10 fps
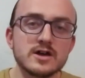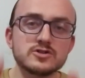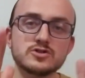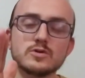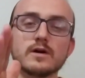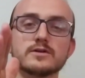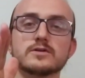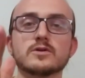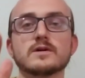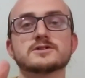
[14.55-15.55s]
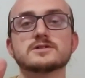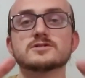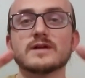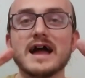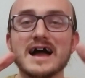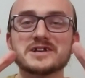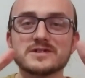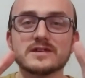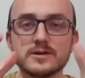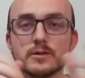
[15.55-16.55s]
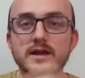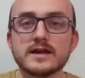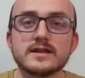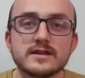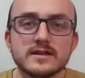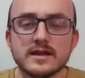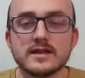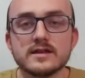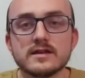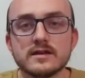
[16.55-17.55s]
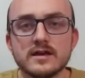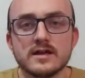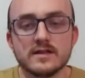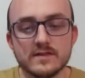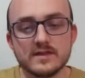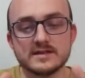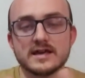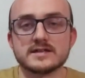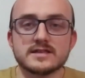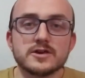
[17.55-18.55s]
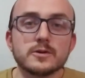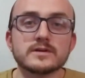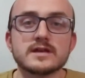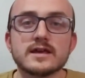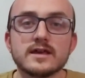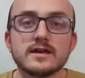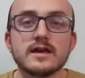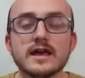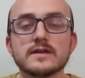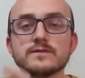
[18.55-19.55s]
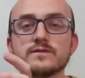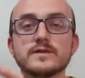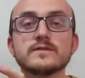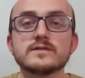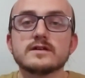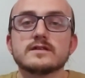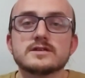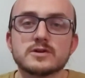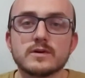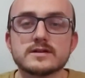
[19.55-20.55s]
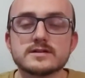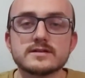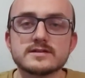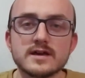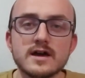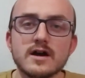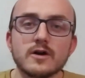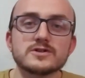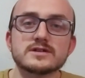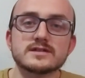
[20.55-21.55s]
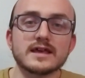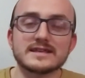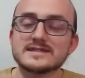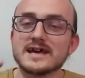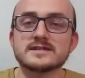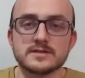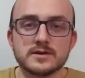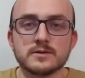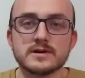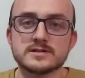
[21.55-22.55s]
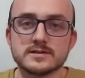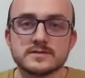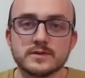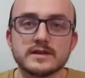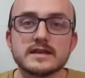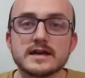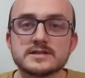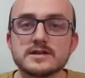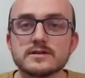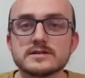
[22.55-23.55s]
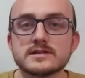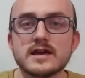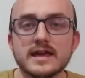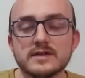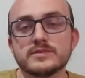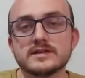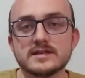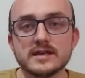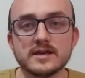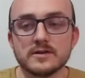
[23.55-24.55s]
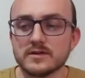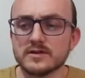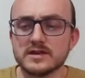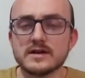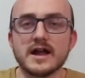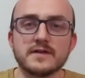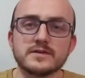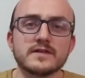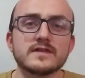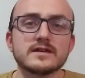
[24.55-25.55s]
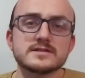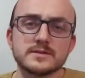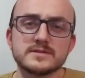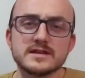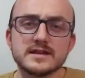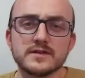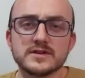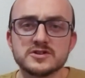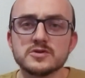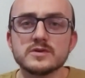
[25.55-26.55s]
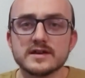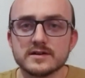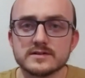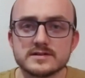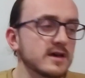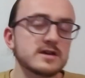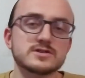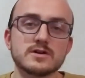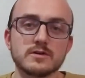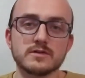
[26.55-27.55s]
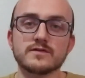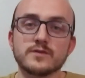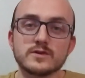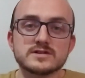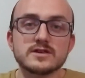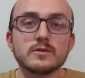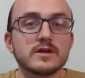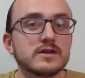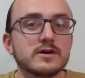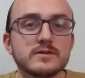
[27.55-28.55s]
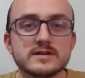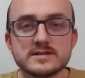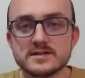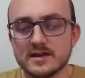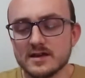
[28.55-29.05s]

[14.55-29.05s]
200 questions are actually graded in the test that you are taking, and 50 of these questions are just like testing questions for the next year's NPTE or the year after. I think it's updated every 2 years. So the first thing you want to know is,